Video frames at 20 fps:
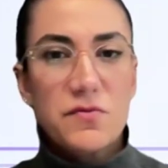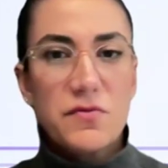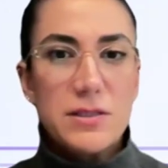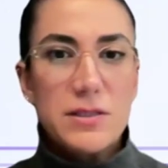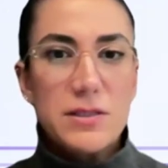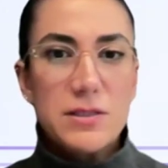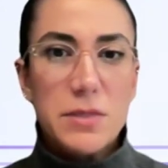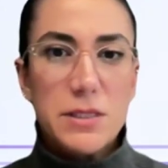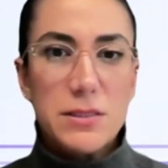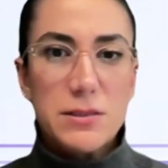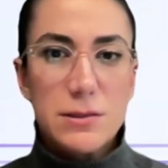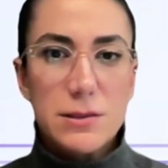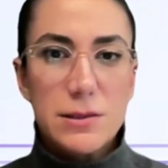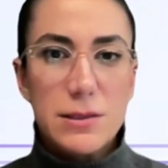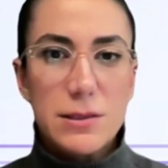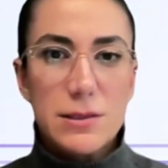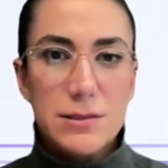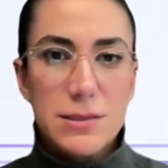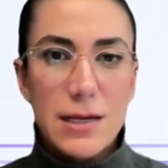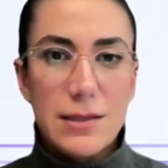to
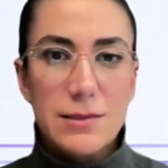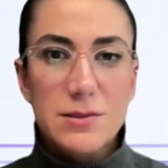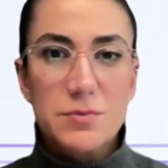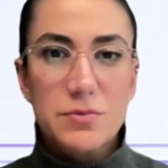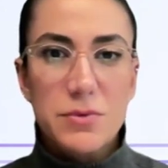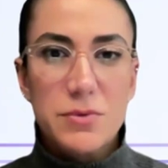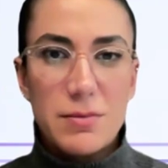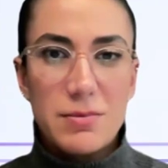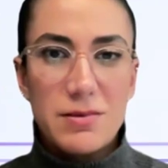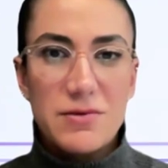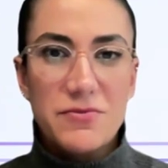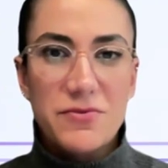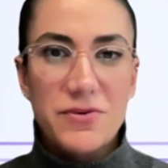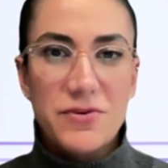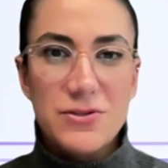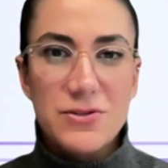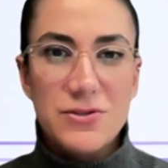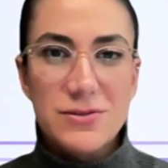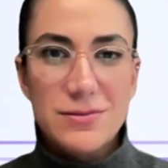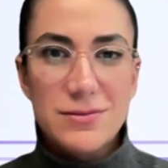fundamentally attack the problem
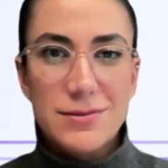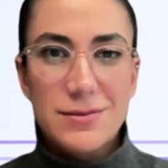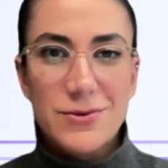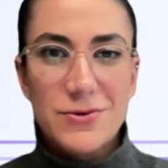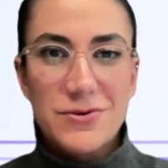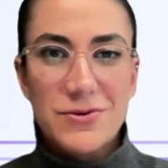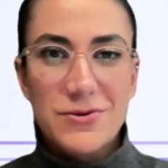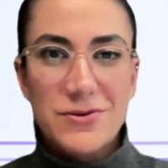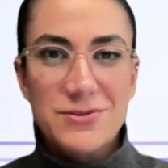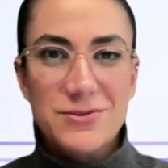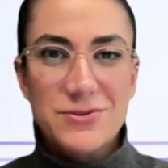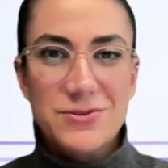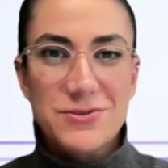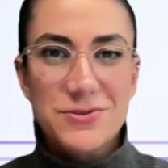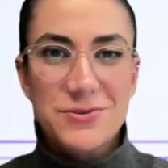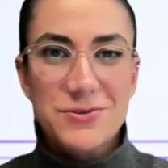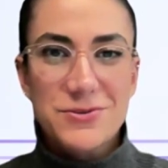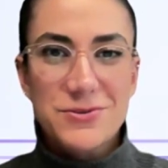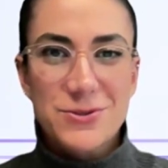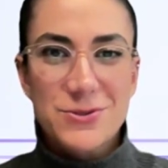first in order
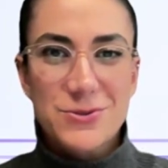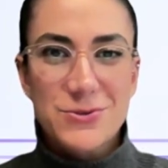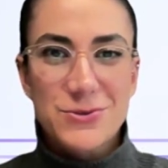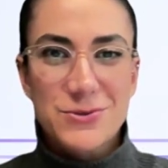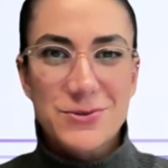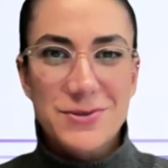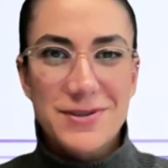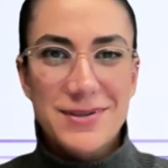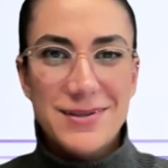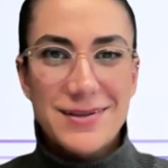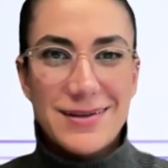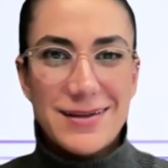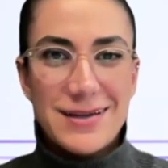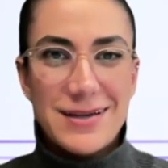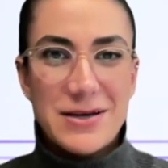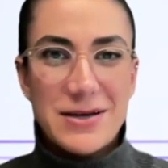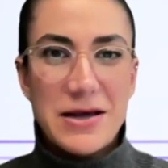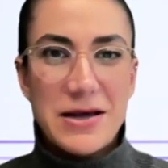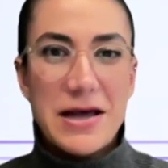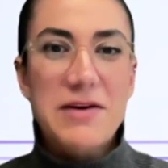to
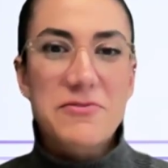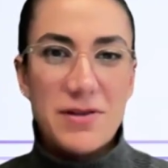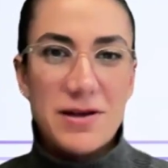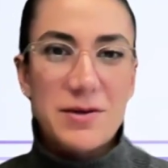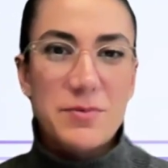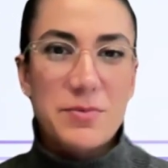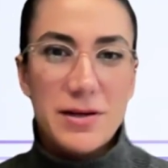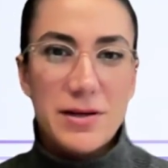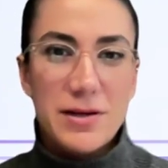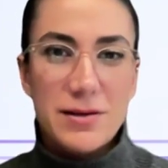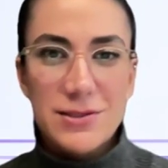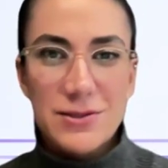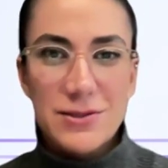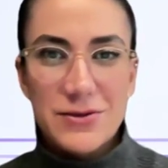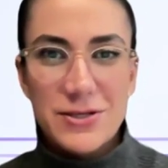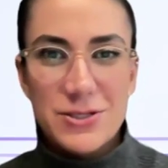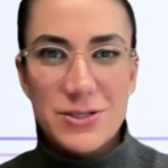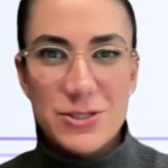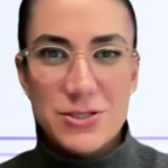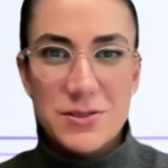have like better
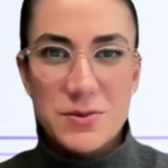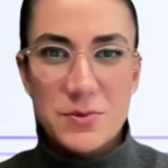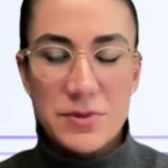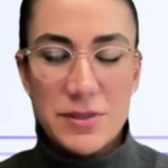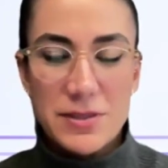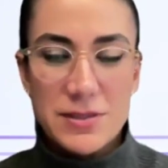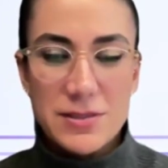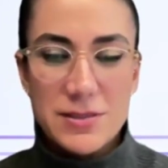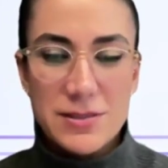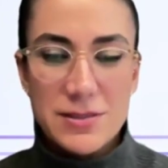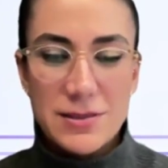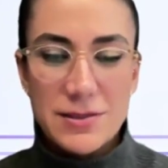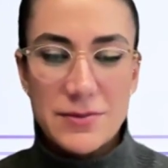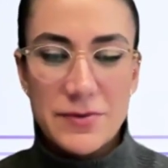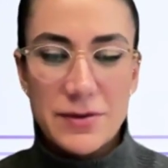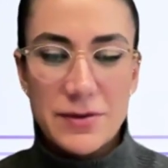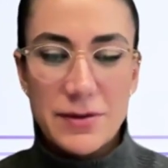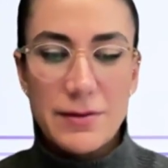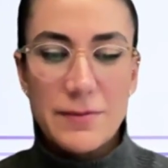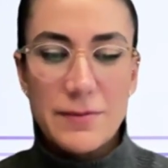integrations in place and
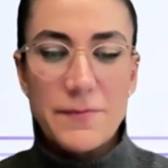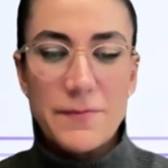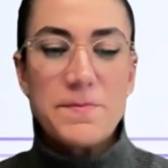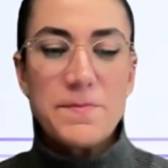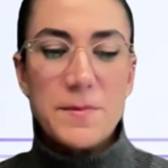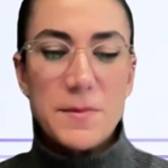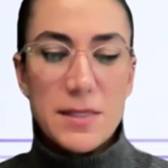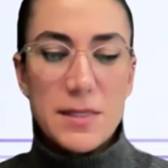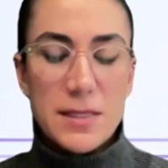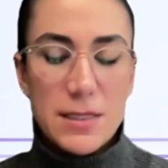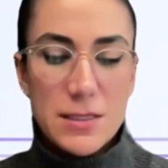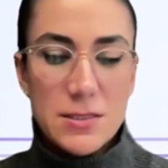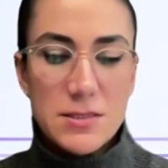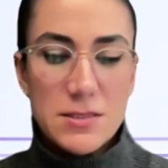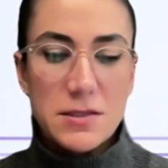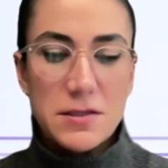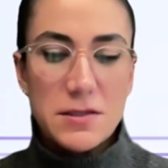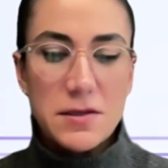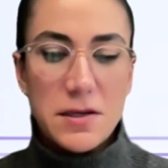everything. I see.